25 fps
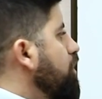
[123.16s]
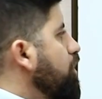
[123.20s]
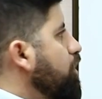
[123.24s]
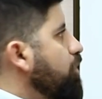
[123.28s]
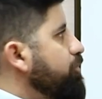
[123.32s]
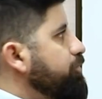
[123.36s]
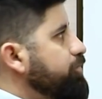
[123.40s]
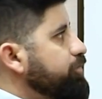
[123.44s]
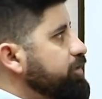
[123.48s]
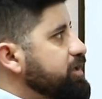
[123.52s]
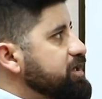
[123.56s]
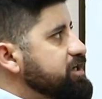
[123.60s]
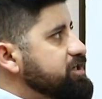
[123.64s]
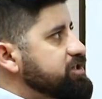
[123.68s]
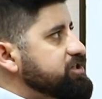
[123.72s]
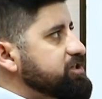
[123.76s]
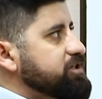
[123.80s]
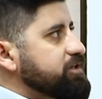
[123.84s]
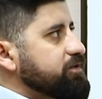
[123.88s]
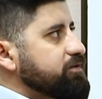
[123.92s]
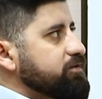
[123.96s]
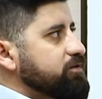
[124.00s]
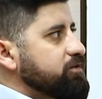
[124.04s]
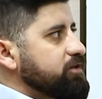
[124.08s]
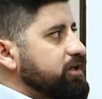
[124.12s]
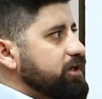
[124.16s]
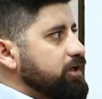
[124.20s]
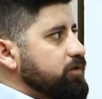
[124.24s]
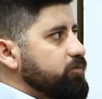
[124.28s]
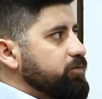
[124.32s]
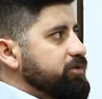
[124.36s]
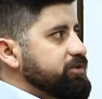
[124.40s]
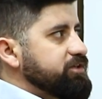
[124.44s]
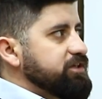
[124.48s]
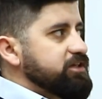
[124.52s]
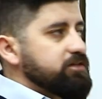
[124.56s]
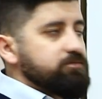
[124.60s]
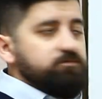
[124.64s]
operation like
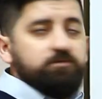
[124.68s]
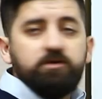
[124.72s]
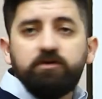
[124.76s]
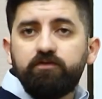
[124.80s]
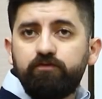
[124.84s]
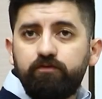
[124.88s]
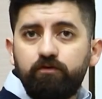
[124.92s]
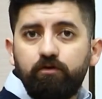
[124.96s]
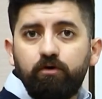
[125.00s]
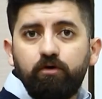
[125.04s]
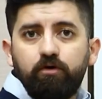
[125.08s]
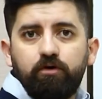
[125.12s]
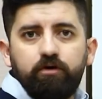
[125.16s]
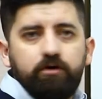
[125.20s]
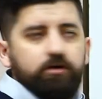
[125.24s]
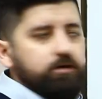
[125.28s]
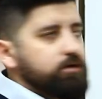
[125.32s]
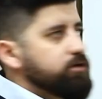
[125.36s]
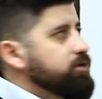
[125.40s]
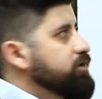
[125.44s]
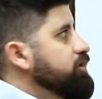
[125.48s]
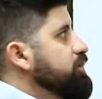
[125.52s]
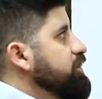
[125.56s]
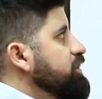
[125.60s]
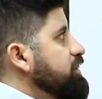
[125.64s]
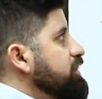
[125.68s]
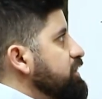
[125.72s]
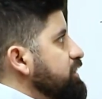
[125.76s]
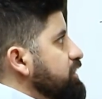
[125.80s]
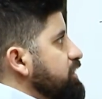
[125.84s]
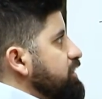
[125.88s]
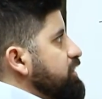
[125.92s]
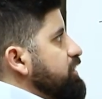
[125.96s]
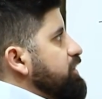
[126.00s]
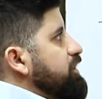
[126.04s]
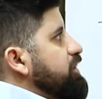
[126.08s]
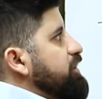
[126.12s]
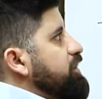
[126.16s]
we did before
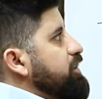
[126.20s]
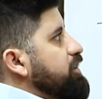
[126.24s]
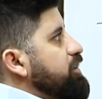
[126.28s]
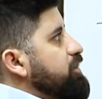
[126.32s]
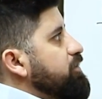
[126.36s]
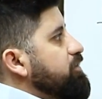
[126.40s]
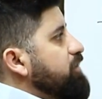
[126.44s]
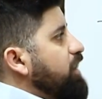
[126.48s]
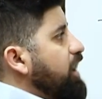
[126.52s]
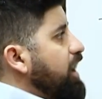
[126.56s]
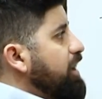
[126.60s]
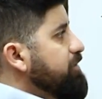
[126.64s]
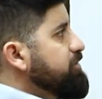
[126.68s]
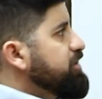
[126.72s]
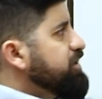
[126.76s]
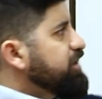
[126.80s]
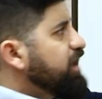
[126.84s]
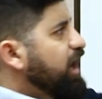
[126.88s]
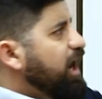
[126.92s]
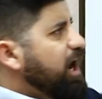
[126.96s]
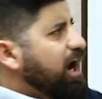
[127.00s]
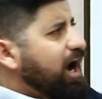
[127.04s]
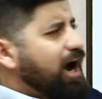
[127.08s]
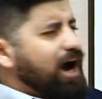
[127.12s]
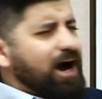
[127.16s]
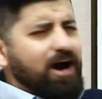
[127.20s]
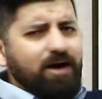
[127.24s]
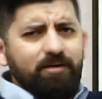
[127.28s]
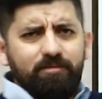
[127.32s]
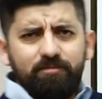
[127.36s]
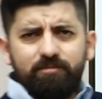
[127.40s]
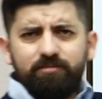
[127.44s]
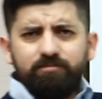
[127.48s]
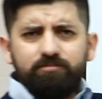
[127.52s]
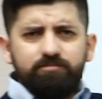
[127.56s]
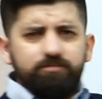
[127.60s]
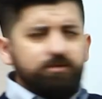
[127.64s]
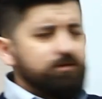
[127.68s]
uh, I mean I,
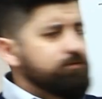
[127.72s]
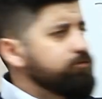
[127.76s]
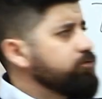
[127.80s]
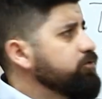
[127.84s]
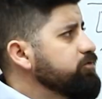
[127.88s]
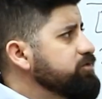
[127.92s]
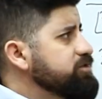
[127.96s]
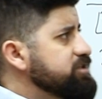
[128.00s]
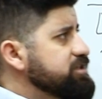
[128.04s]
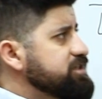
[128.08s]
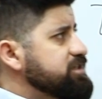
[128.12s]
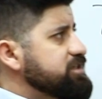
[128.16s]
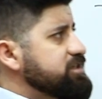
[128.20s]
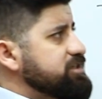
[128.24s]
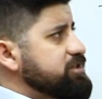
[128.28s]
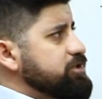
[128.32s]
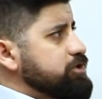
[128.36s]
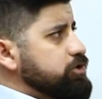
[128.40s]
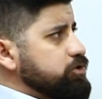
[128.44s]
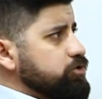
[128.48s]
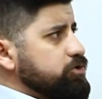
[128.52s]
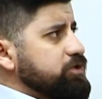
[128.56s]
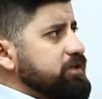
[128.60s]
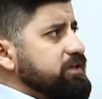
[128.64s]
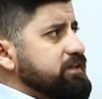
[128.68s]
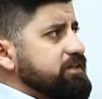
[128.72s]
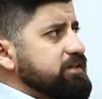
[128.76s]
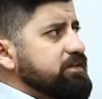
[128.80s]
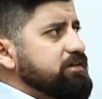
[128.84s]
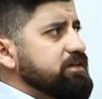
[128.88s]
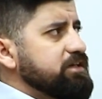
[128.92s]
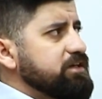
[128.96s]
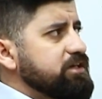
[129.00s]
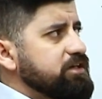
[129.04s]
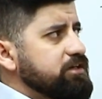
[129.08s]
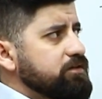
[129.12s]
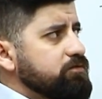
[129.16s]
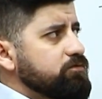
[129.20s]
before just doing
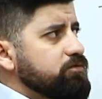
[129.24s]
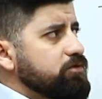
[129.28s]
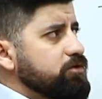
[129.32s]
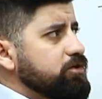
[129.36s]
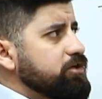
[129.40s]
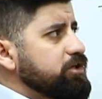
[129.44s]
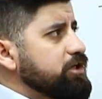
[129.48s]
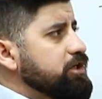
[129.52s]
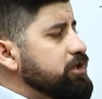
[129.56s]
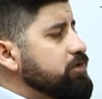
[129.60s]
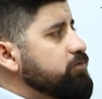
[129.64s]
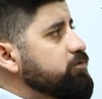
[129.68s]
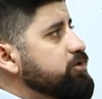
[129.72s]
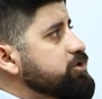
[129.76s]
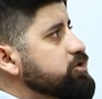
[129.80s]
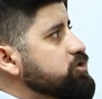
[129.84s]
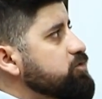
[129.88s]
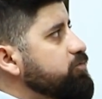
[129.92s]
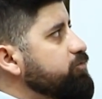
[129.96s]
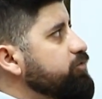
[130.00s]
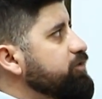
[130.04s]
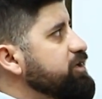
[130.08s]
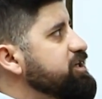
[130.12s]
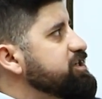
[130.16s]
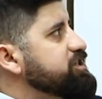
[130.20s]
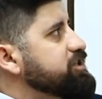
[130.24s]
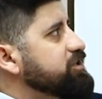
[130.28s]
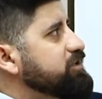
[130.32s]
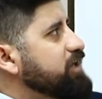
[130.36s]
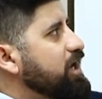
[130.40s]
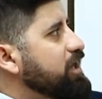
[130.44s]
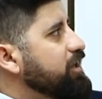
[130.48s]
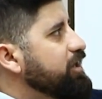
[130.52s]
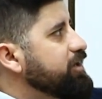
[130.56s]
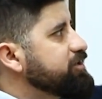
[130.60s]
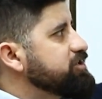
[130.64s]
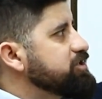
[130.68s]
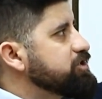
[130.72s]
the in, uh, inverse operation
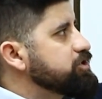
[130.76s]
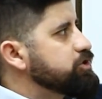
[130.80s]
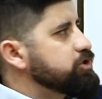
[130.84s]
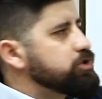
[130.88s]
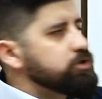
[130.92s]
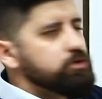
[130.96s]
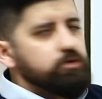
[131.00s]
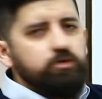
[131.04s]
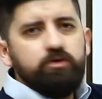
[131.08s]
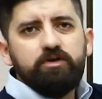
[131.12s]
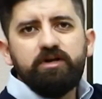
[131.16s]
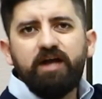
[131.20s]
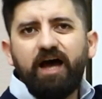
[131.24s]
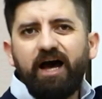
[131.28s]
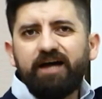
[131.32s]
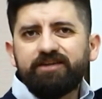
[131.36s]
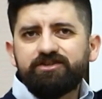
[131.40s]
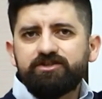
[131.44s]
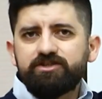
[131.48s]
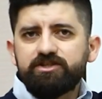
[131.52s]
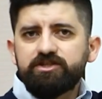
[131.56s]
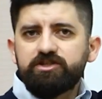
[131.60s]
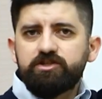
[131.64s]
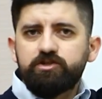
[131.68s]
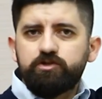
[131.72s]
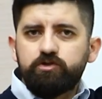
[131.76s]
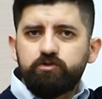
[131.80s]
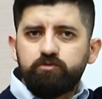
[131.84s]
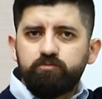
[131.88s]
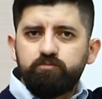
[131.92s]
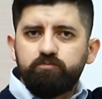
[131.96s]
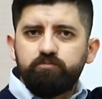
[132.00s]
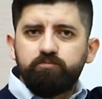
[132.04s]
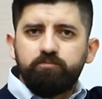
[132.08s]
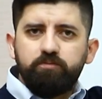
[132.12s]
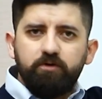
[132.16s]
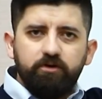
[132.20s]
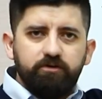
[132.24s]
I like just you not just to
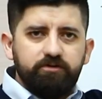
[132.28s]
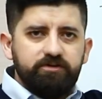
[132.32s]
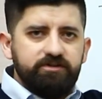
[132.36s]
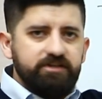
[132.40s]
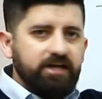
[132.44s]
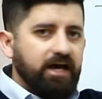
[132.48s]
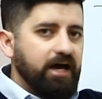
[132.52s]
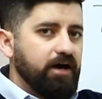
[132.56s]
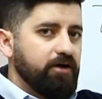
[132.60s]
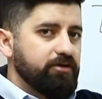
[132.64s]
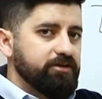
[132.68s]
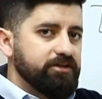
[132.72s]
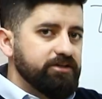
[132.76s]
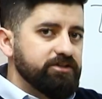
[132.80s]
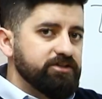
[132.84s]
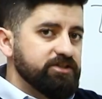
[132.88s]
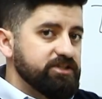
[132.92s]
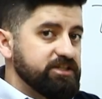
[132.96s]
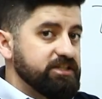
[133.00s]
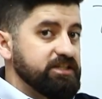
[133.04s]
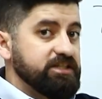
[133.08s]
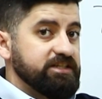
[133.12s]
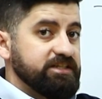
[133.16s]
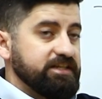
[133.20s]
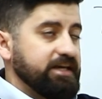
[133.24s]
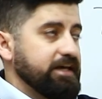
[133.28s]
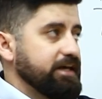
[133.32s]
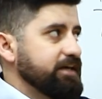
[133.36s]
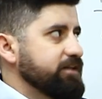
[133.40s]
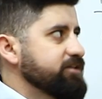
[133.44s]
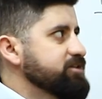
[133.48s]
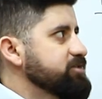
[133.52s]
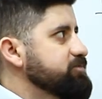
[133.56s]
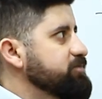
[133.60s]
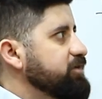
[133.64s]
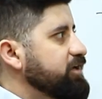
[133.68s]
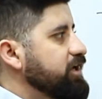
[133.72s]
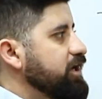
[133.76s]
bog down in
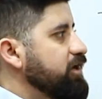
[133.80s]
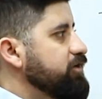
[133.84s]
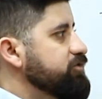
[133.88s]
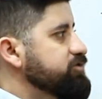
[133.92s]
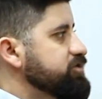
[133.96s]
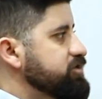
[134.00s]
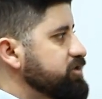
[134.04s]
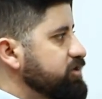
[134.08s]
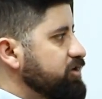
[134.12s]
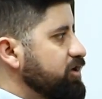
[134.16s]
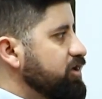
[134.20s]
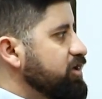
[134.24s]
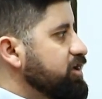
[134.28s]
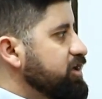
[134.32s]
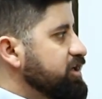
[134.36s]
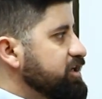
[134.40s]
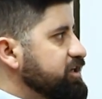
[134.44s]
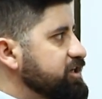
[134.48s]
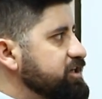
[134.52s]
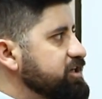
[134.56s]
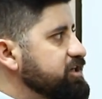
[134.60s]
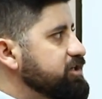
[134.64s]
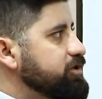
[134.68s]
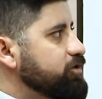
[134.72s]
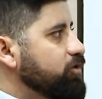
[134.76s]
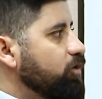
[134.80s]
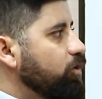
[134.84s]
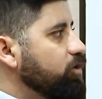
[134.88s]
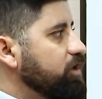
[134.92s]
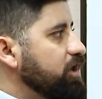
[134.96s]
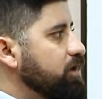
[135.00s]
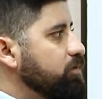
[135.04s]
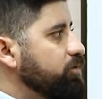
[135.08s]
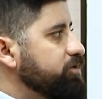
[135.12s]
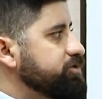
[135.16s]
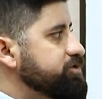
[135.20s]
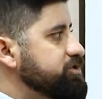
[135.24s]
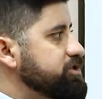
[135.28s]
details because here all
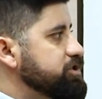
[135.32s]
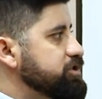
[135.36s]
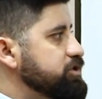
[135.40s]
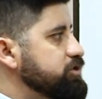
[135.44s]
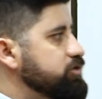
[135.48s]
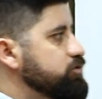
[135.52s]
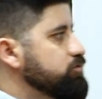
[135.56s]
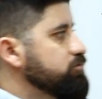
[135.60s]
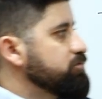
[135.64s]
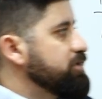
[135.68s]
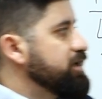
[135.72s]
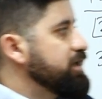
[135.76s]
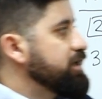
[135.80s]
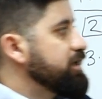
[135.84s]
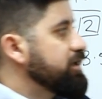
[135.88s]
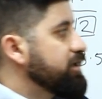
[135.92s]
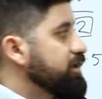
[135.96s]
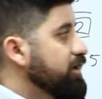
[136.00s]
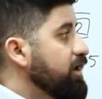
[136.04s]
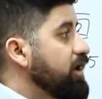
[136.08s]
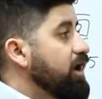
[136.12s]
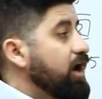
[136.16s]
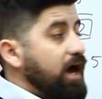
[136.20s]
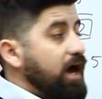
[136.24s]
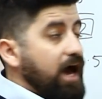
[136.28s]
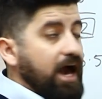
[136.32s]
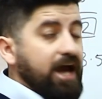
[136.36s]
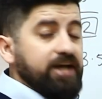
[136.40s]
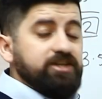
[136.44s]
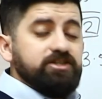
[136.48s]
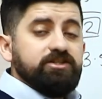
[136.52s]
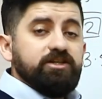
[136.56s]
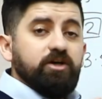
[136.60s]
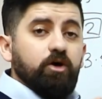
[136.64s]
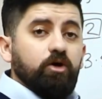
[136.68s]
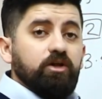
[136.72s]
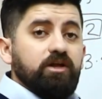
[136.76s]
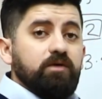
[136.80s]
I want is to make
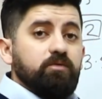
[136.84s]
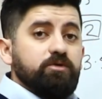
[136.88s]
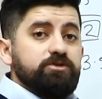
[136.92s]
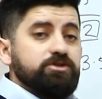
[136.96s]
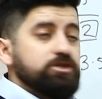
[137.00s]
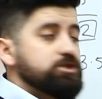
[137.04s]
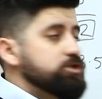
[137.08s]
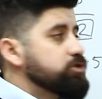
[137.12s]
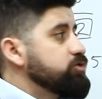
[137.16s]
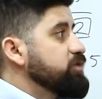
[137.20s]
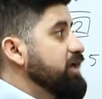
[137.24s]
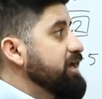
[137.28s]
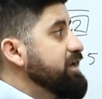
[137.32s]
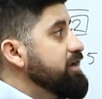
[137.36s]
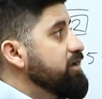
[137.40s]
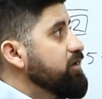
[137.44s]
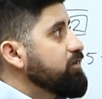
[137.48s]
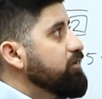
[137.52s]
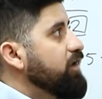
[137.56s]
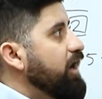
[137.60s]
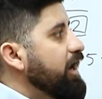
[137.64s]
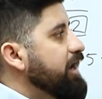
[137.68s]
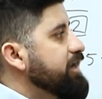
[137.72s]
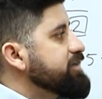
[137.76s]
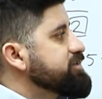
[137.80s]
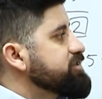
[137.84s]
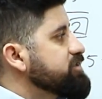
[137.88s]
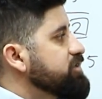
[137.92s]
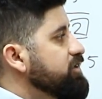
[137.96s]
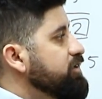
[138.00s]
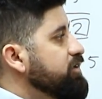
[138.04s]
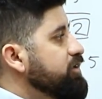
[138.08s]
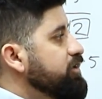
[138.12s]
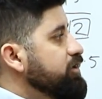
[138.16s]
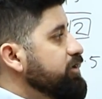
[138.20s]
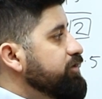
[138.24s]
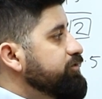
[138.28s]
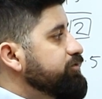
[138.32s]
actually all I want is to analyze
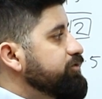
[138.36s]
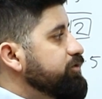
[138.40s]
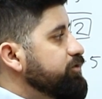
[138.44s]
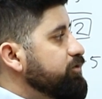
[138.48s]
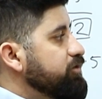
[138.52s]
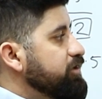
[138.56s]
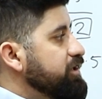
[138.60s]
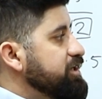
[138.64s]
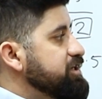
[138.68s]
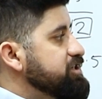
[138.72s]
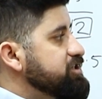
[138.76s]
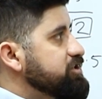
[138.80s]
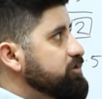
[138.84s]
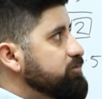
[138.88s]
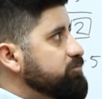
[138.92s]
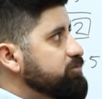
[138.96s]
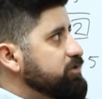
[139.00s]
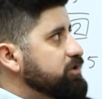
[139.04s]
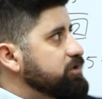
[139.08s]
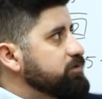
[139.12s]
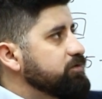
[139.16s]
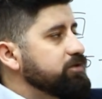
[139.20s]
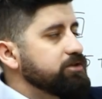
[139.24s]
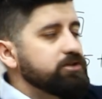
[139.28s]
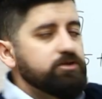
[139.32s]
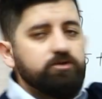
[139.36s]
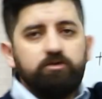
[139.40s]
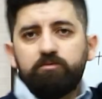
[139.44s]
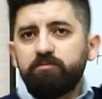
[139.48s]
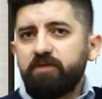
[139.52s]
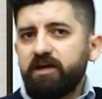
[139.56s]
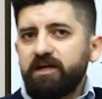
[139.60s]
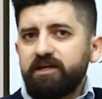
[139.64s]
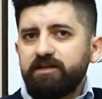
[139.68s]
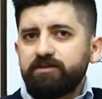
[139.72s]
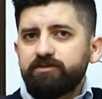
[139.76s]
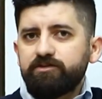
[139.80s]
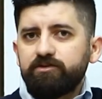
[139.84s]
the relation between
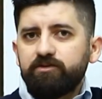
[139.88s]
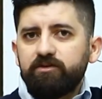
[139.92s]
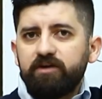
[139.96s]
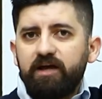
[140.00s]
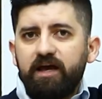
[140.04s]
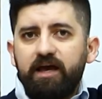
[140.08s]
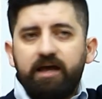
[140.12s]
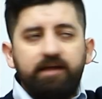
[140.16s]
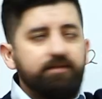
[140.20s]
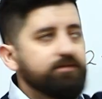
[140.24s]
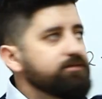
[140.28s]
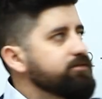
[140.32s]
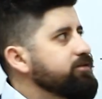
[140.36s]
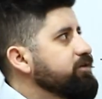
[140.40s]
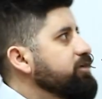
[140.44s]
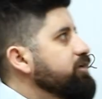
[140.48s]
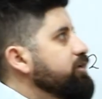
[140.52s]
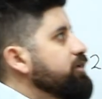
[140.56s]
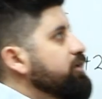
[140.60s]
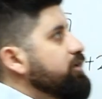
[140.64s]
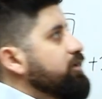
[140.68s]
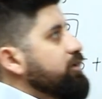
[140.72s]
remainder and